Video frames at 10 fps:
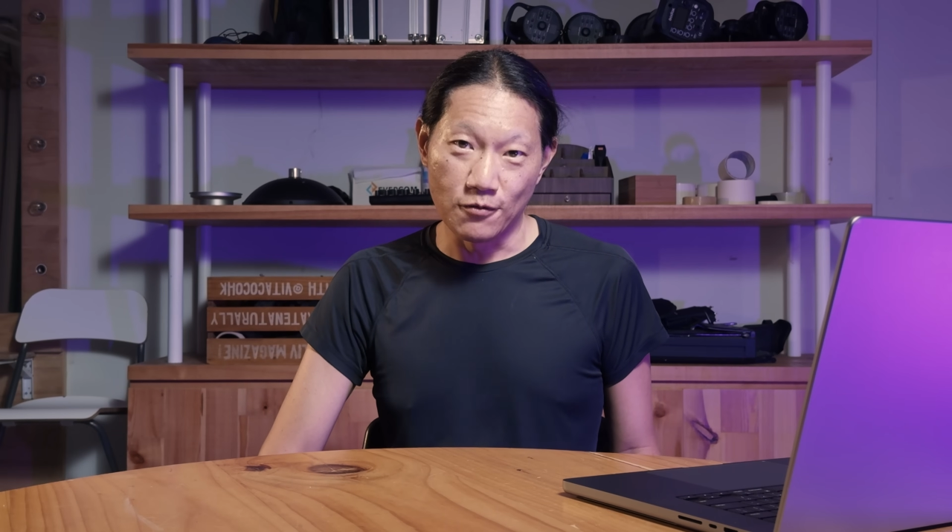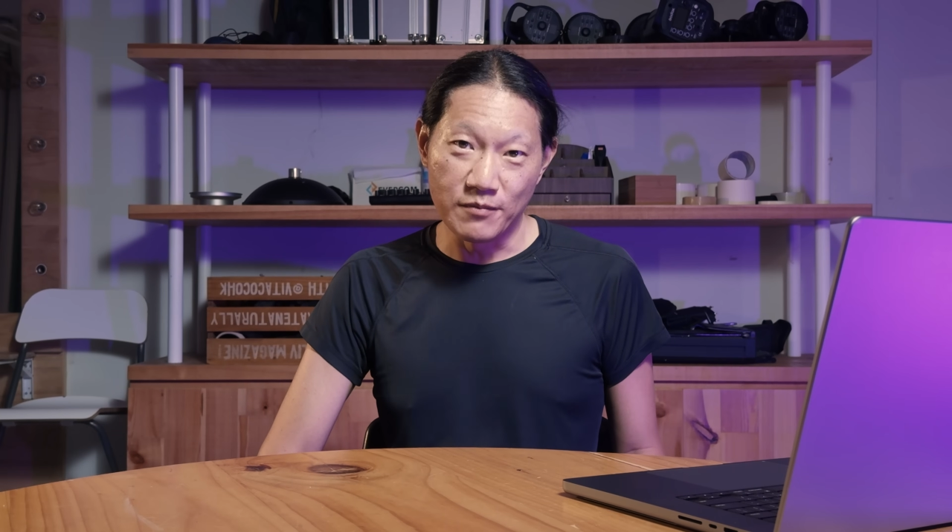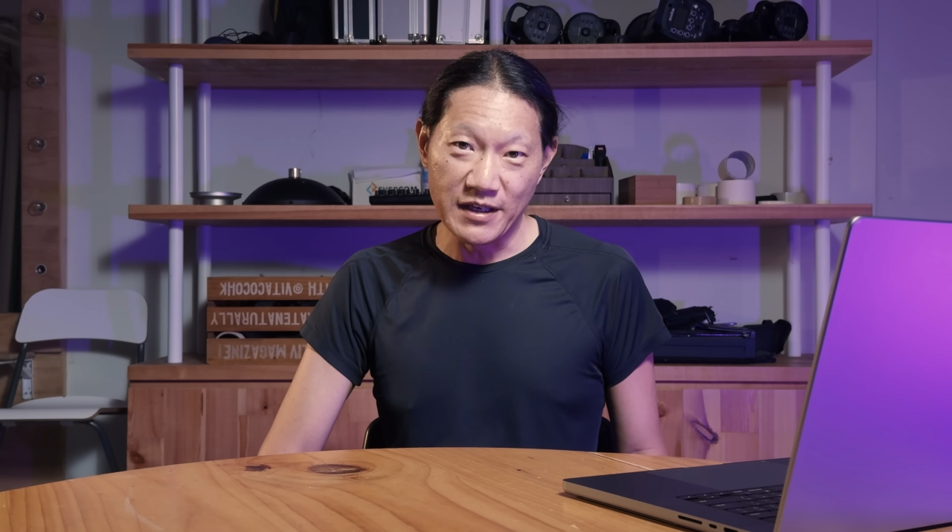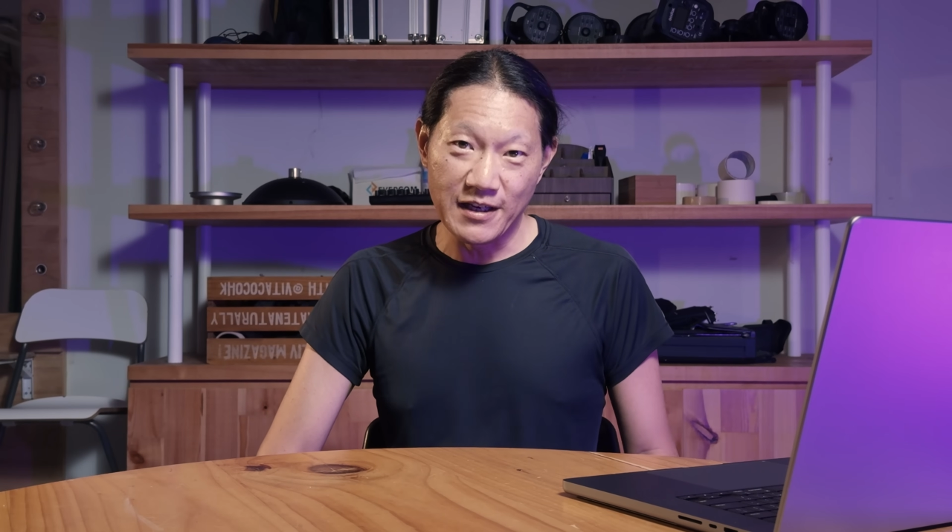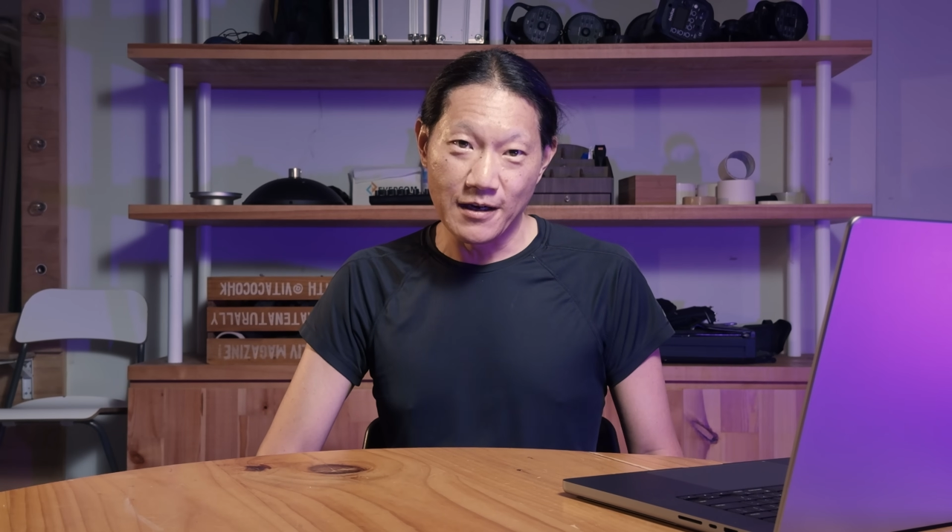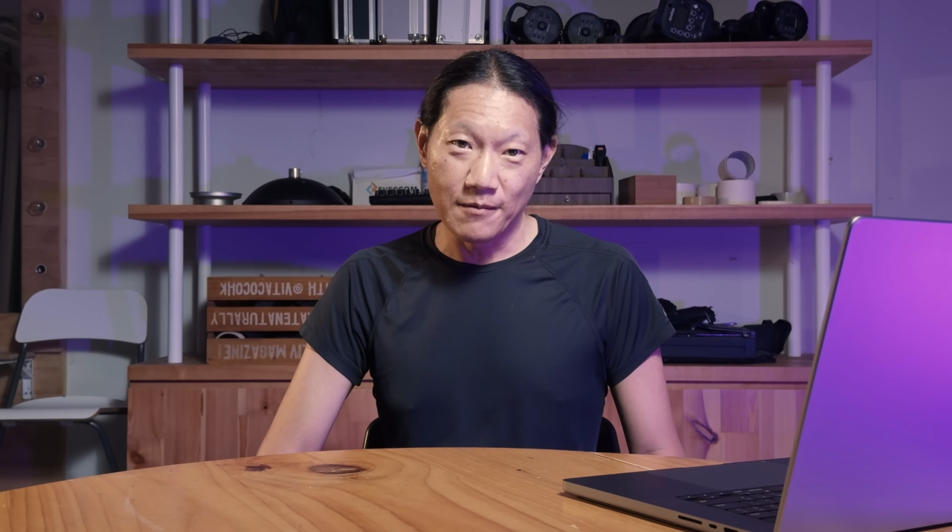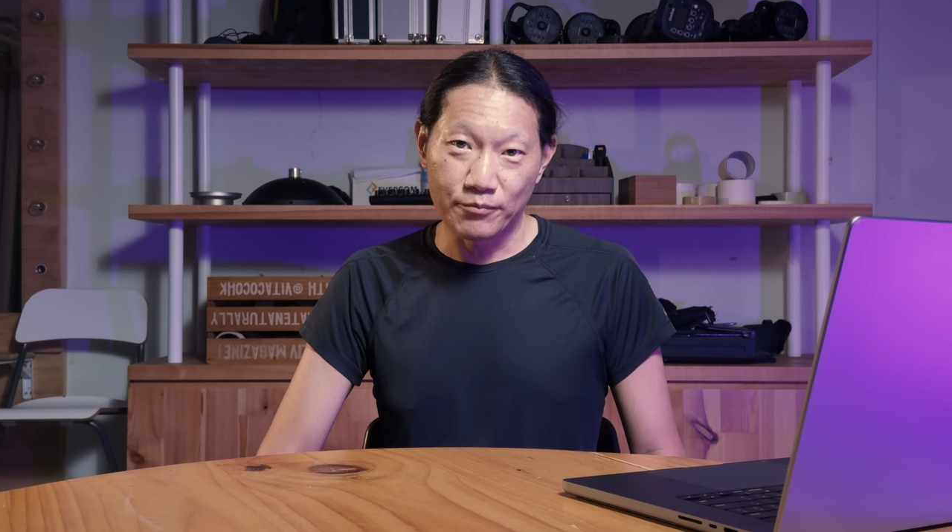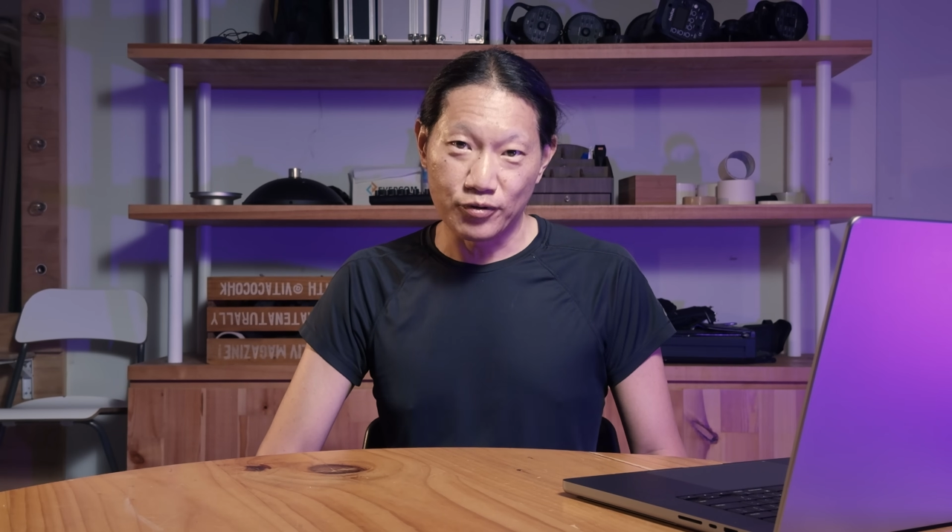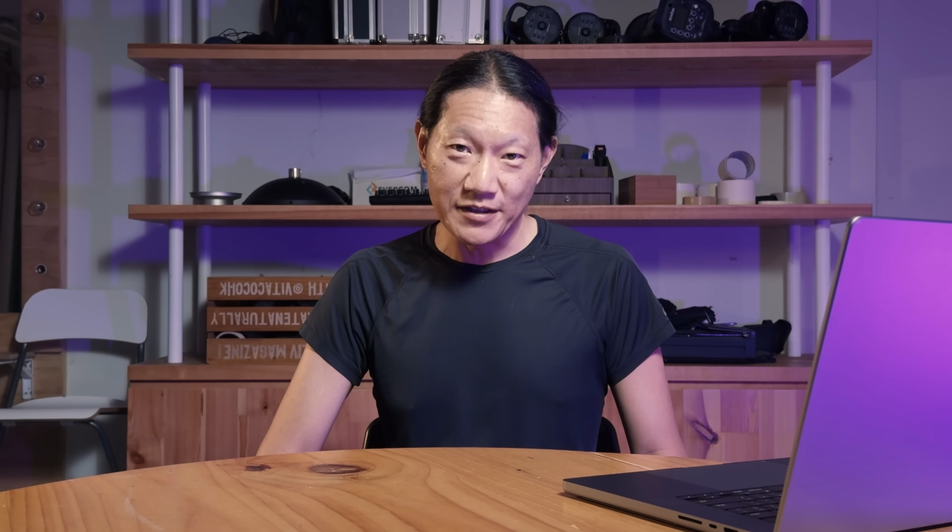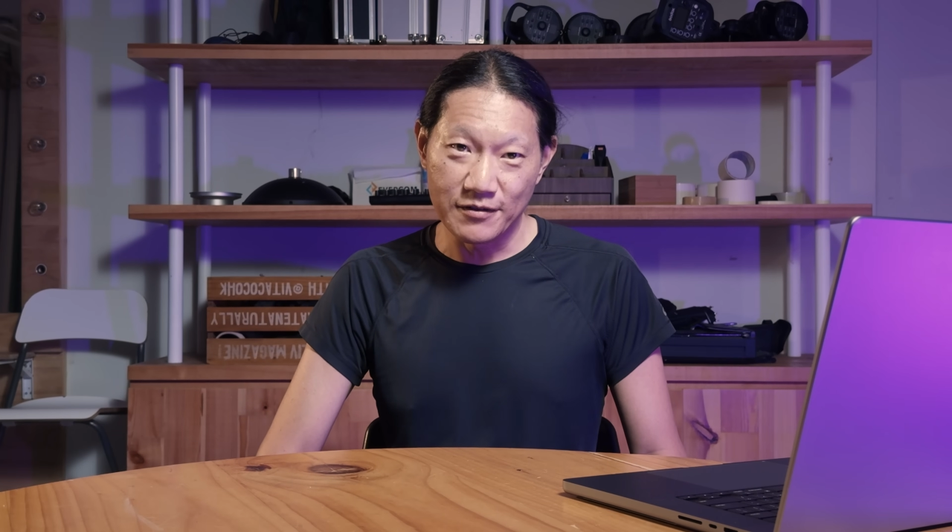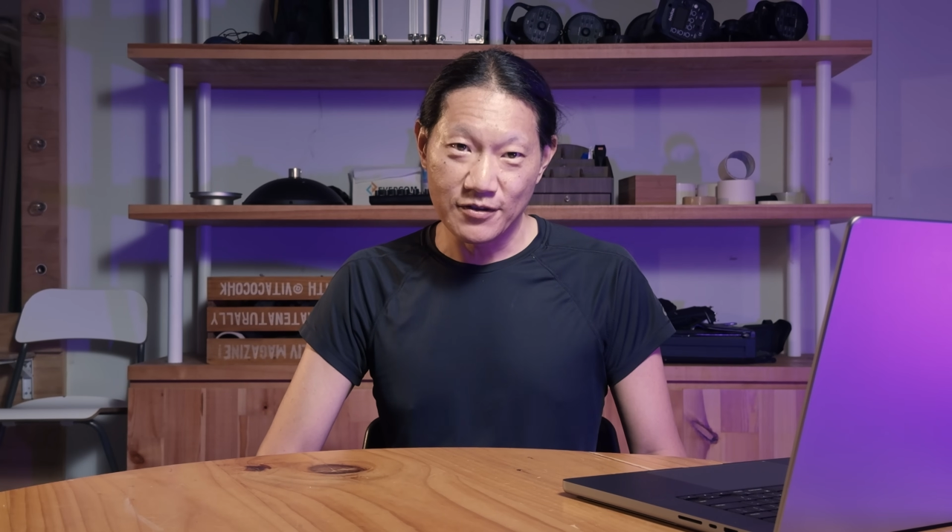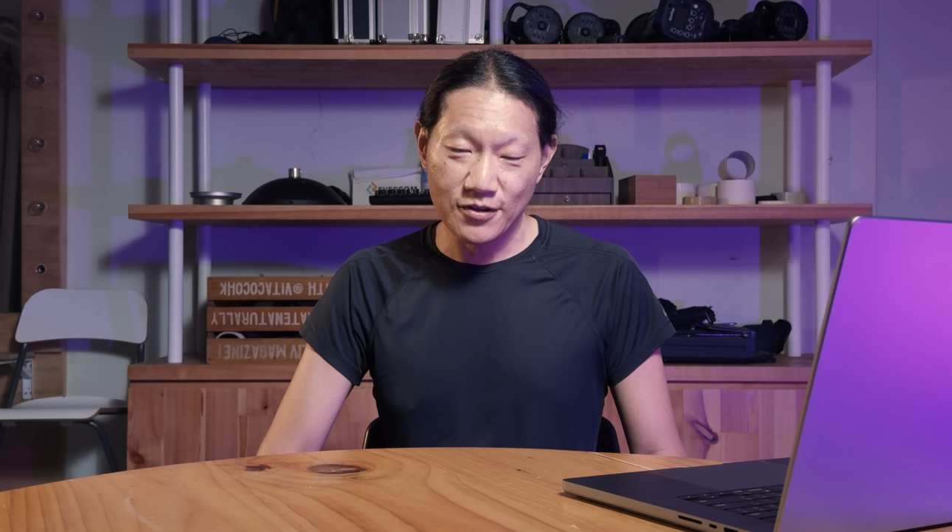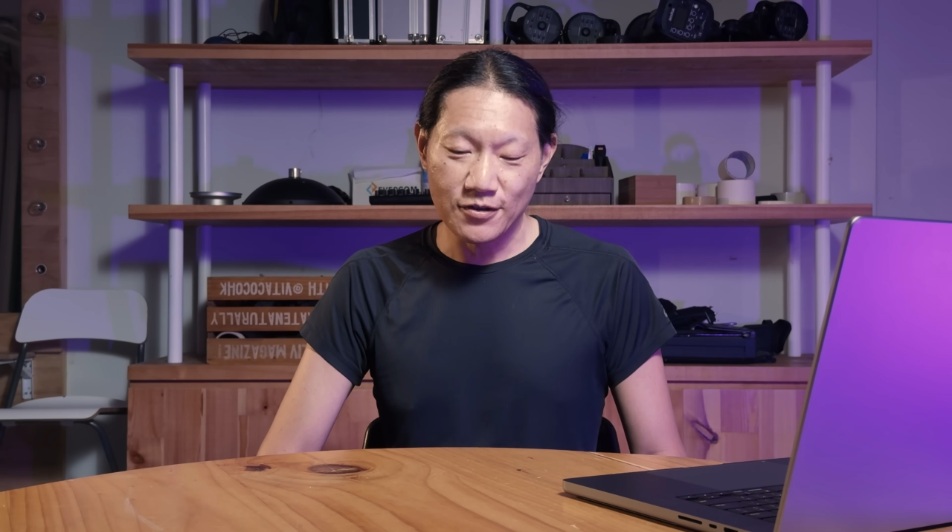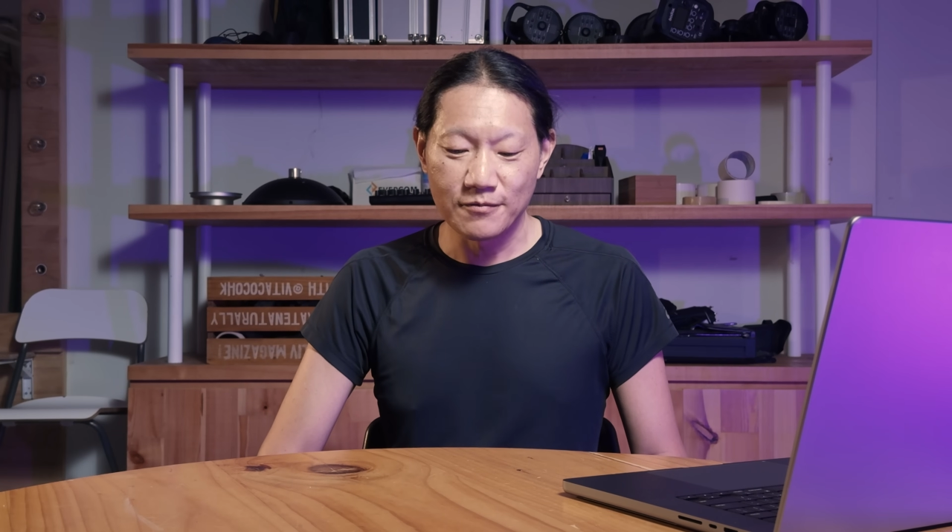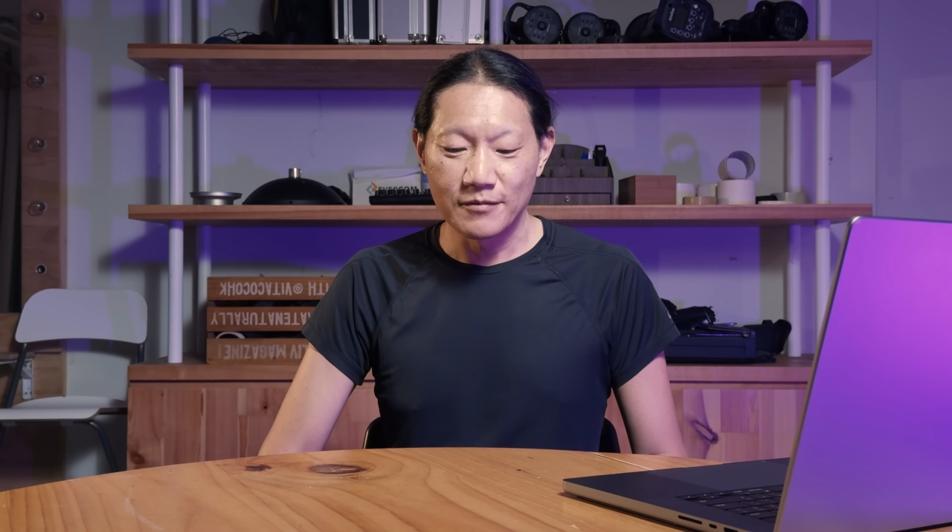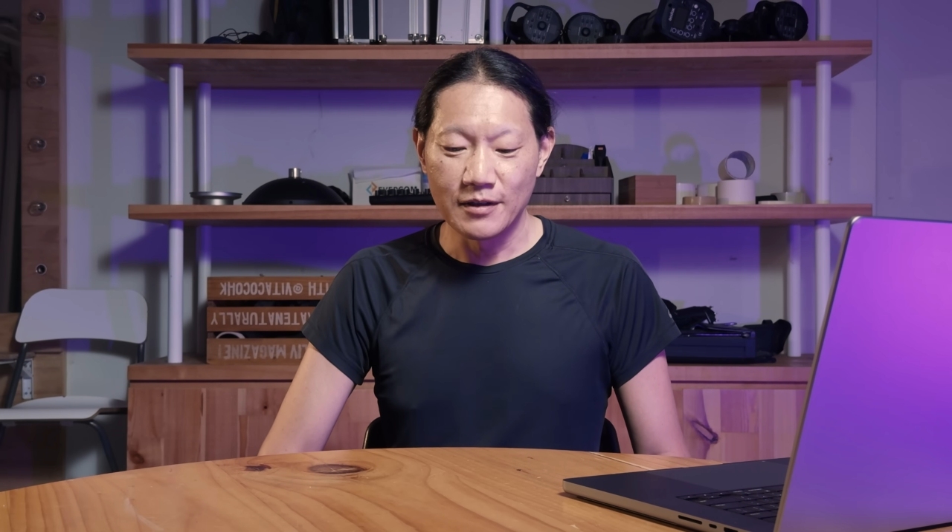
media presence